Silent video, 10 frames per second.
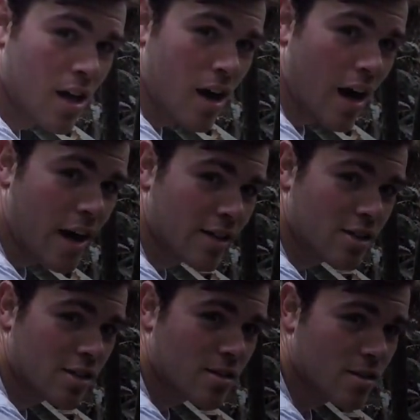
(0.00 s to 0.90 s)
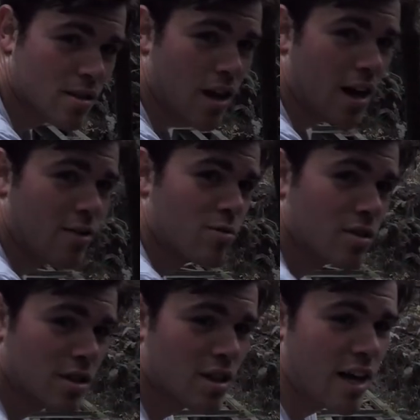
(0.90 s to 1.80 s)
I just, I don't
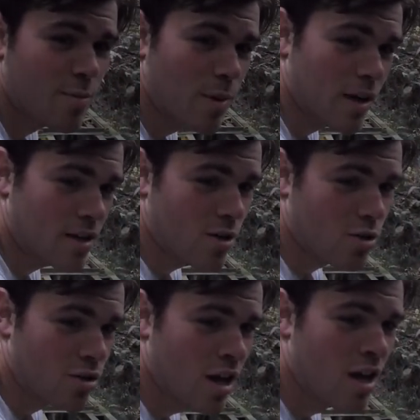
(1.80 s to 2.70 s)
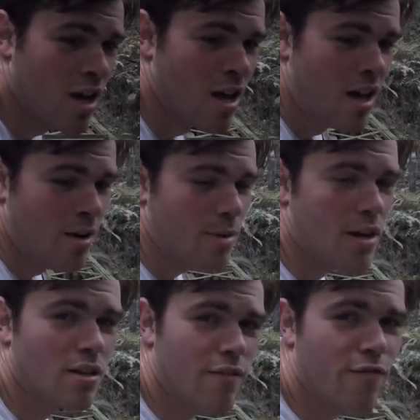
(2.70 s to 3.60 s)
really like being cold, but I
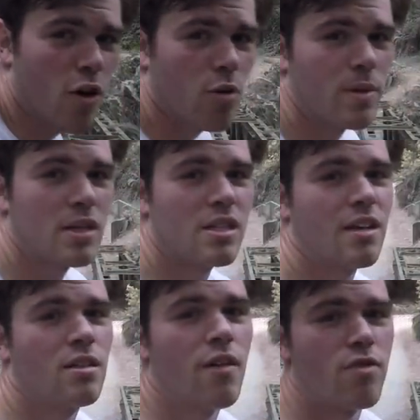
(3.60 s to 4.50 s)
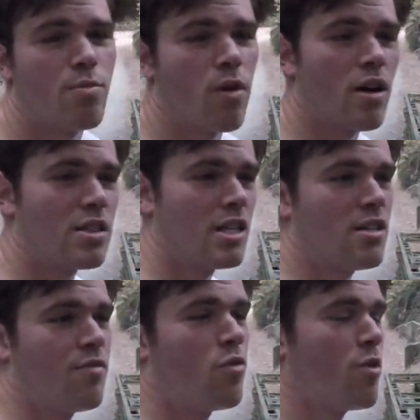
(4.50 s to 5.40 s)
love fall because I love the process
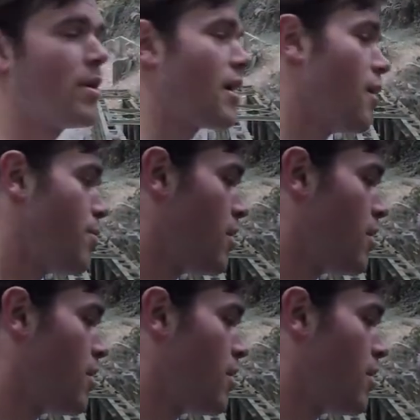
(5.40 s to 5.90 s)
of warming up.